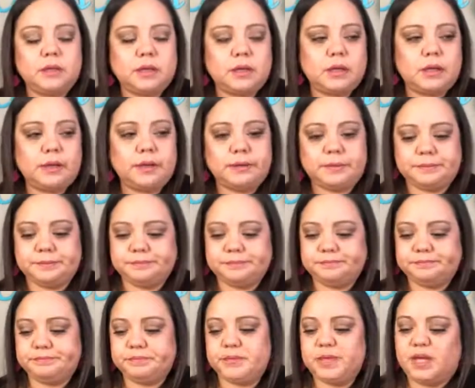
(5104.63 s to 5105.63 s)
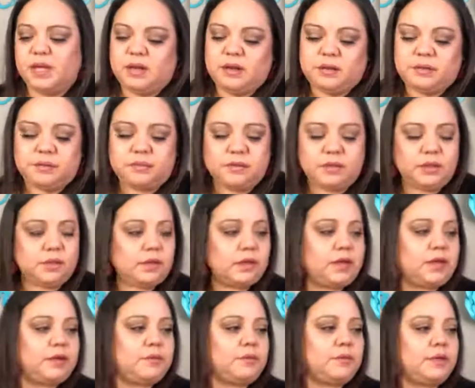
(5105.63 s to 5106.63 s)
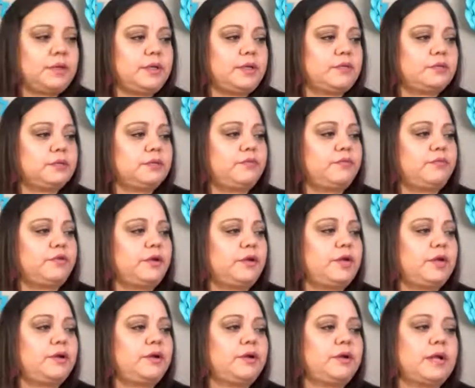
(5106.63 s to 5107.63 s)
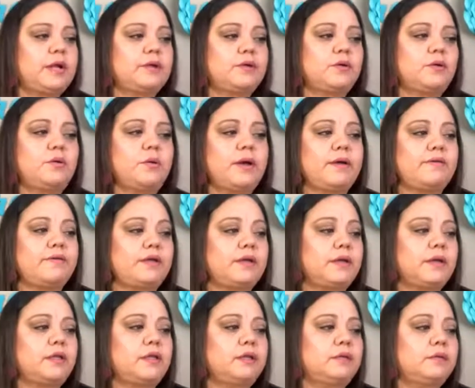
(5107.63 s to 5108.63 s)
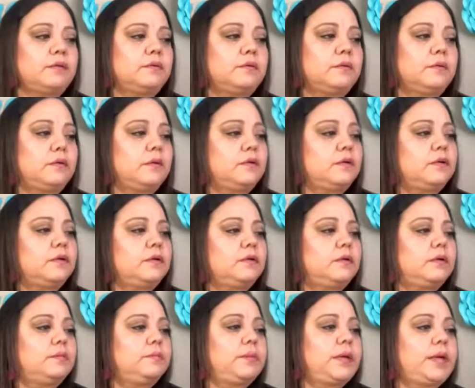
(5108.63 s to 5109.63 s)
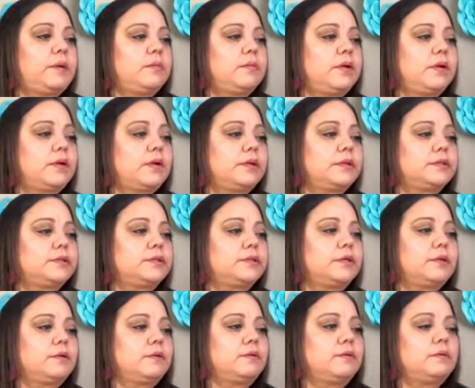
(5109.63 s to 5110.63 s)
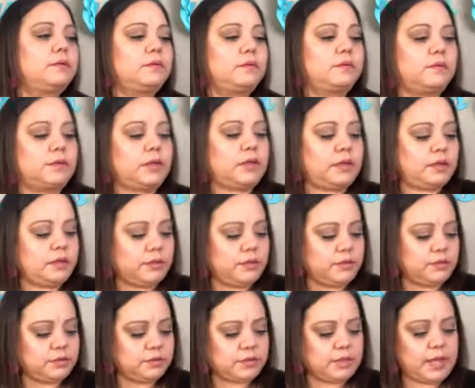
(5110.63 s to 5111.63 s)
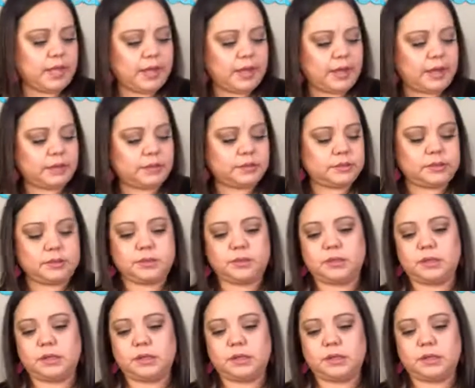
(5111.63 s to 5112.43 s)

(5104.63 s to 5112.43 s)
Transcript: I didn't really kind of want to use them for here, and I don't have a yellow paint marker, so I'm not going to use that.